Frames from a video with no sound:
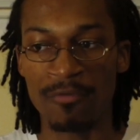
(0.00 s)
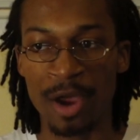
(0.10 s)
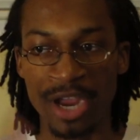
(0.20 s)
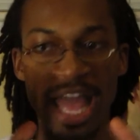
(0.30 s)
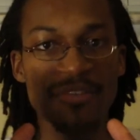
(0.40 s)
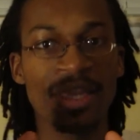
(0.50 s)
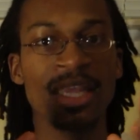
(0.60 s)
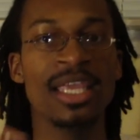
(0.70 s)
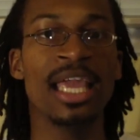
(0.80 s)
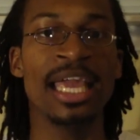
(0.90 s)
very
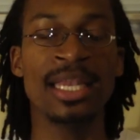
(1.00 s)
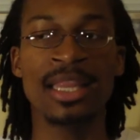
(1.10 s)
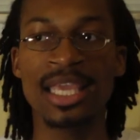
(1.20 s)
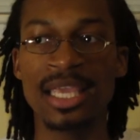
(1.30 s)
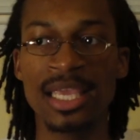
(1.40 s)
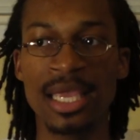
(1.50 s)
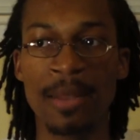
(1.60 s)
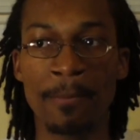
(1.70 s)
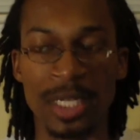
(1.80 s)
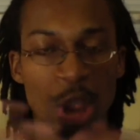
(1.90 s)
heavily in
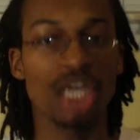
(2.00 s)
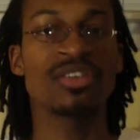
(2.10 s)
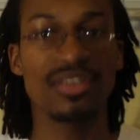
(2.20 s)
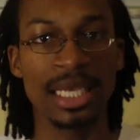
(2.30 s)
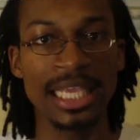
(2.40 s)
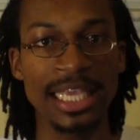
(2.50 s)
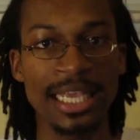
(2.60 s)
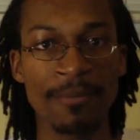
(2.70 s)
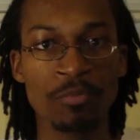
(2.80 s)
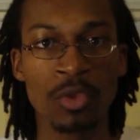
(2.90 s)
the Justice
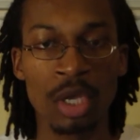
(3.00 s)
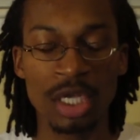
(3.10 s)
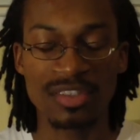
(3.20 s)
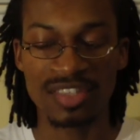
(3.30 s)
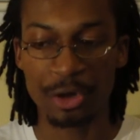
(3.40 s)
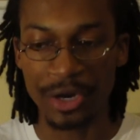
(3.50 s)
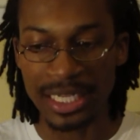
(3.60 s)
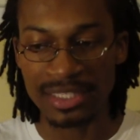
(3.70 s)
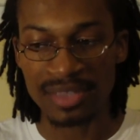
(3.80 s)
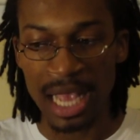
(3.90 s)
League
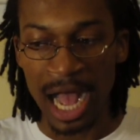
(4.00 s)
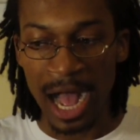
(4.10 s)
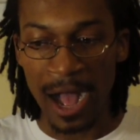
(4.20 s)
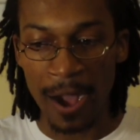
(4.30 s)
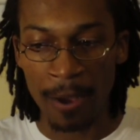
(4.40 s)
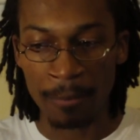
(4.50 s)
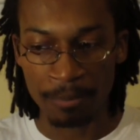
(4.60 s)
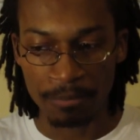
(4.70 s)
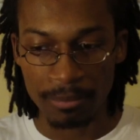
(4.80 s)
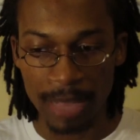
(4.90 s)
series.
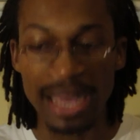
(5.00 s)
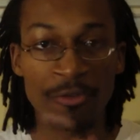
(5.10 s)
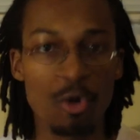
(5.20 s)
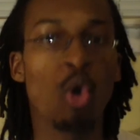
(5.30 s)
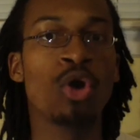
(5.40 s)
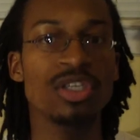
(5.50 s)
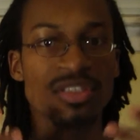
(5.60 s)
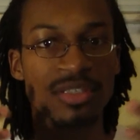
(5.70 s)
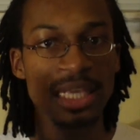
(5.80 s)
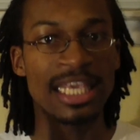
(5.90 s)
And of
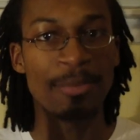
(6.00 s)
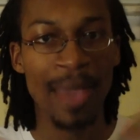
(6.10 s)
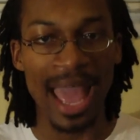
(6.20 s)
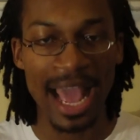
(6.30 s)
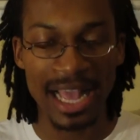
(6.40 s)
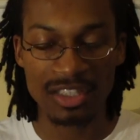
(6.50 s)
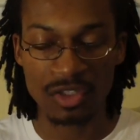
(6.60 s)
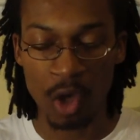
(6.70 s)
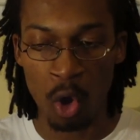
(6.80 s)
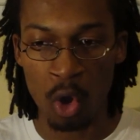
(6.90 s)
course, he
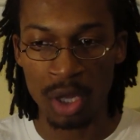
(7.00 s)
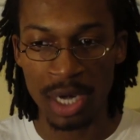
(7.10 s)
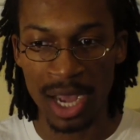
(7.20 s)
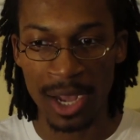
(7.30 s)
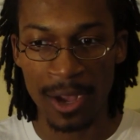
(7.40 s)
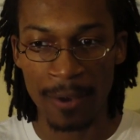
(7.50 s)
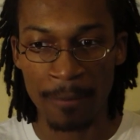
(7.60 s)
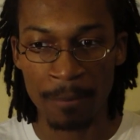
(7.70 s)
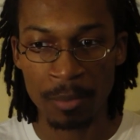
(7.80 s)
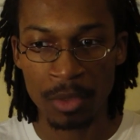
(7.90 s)
passed on
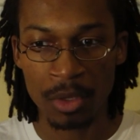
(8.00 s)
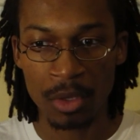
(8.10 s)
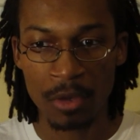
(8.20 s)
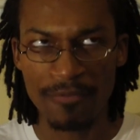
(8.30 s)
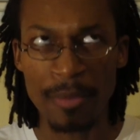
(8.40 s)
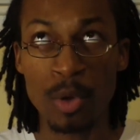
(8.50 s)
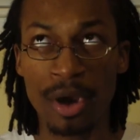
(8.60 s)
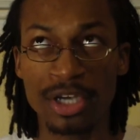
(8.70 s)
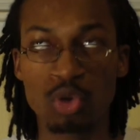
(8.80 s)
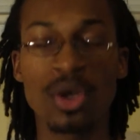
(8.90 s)

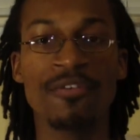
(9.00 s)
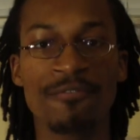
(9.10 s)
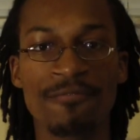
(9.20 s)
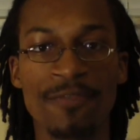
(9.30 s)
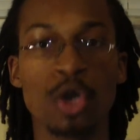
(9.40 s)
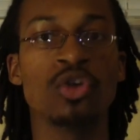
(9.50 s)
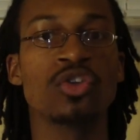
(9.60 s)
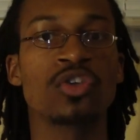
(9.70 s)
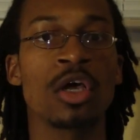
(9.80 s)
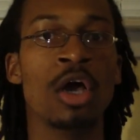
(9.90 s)
February
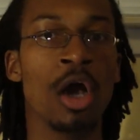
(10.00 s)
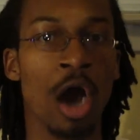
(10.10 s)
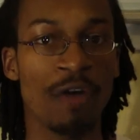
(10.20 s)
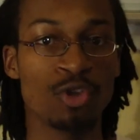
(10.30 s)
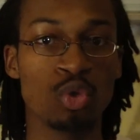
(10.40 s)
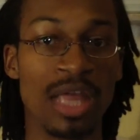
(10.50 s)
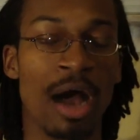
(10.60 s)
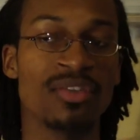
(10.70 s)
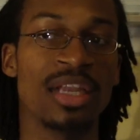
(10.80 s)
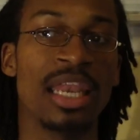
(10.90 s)
21st of
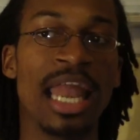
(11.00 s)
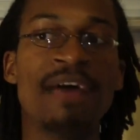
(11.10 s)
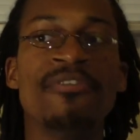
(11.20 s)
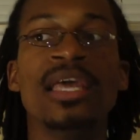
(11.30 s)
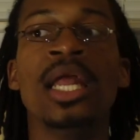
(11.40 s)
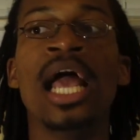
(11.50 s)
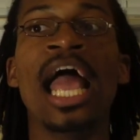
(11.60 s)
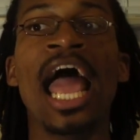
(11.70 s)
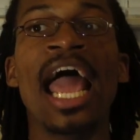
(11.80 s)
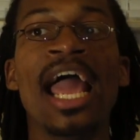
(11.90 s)
2011.
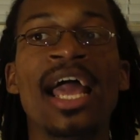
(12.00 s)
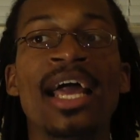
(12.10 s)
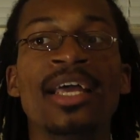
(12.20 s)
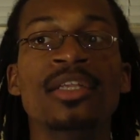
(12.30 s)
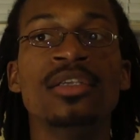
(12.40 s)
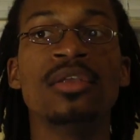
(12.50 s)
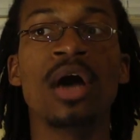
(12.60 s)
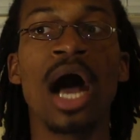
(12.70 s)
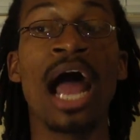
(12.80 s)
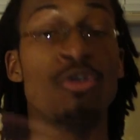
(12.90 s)
And
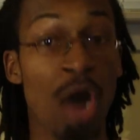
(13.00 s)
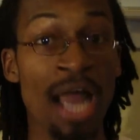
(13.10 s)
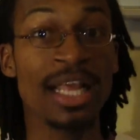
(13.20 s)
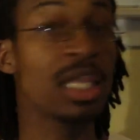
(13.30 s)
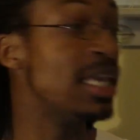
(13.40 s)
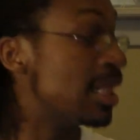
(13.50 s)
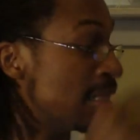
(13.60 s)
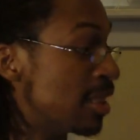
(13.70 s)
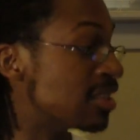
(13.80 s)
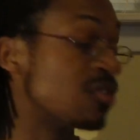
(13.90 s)
ironically,
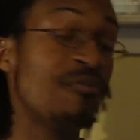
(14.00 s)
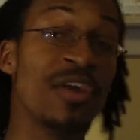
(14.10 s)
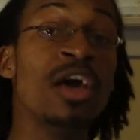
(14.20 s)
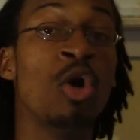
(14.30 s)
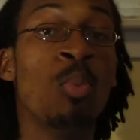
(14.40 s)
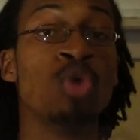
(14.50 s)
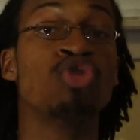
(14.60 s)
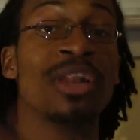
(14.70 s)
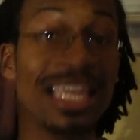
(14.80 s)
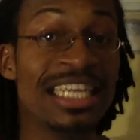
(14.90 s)
this film was
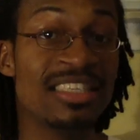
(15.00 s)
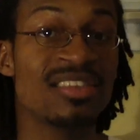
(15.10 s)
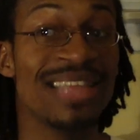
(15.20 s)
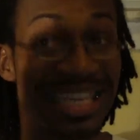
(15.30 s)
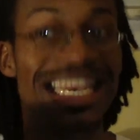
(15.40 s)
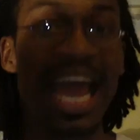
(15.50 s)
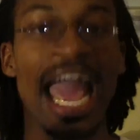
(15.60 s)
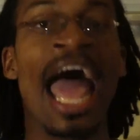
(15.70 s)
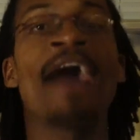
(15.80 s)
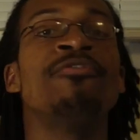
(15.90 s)
released the
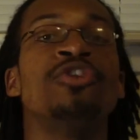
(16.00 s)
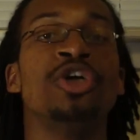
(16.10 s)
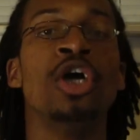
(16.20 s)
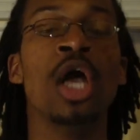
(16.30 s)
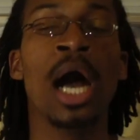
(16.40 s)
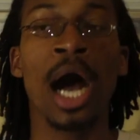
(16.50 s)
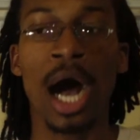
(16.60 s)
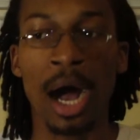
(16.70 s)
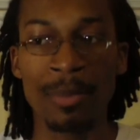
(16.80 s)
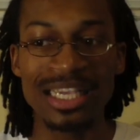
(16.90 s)
day after
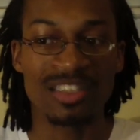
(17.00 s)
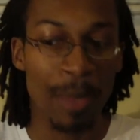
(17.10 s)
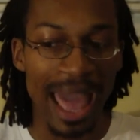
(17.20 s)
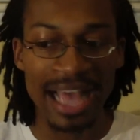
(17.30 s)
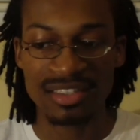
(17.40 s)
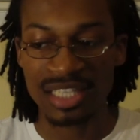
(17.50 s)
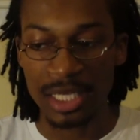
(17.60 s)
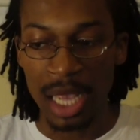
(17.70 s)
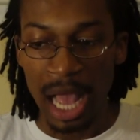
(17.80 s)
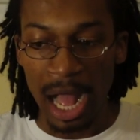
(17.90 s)
his
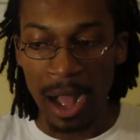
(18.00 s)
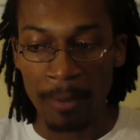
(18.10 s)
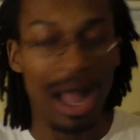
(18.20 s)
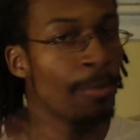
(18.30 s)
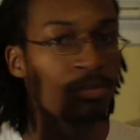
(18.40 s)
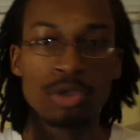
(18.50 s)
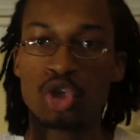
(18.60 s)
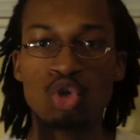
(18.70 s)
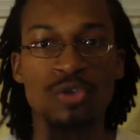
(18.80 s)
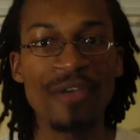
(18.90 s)
passing. I'm a
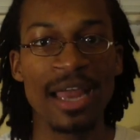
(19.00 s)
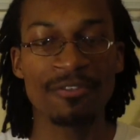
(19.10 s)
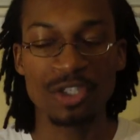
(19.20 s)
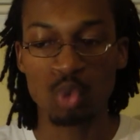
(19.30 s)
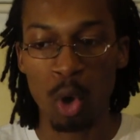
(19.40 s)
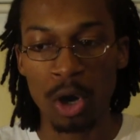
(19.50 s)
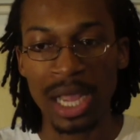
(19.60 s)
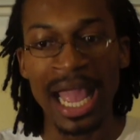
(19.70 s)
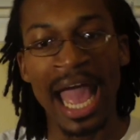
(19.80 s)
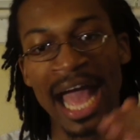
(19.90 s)
huge fan of his
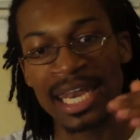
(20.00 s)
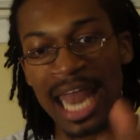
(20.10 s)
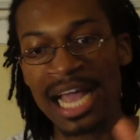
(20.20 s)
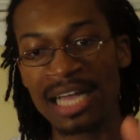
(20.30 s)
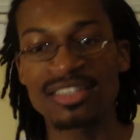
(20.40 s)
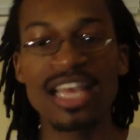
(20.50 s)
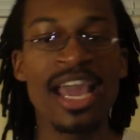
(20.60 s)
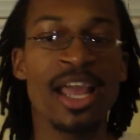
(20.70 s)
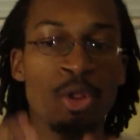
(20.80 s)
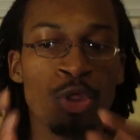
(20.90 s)
work. And like I
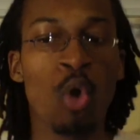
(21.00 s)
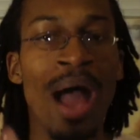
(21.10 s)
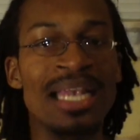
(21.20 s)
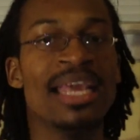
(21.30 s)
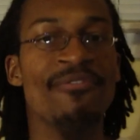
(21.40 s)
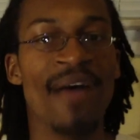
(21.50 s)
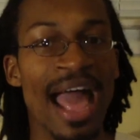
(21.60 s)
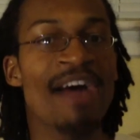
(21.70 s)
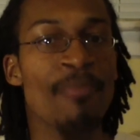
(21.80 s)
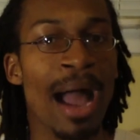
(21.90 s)
said, though I did
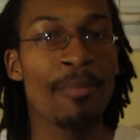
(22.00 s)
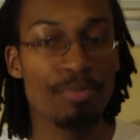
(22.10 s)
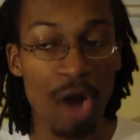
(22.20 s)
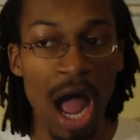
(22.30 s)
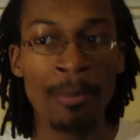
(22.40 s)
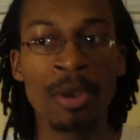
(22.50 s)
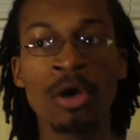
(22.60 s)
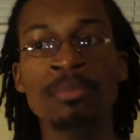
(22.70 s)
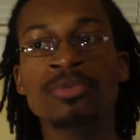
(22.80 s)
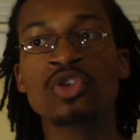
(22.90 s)
have my
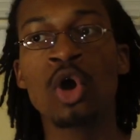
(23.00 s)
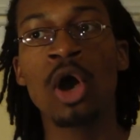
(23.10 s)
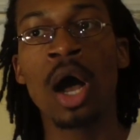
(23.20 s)
problems,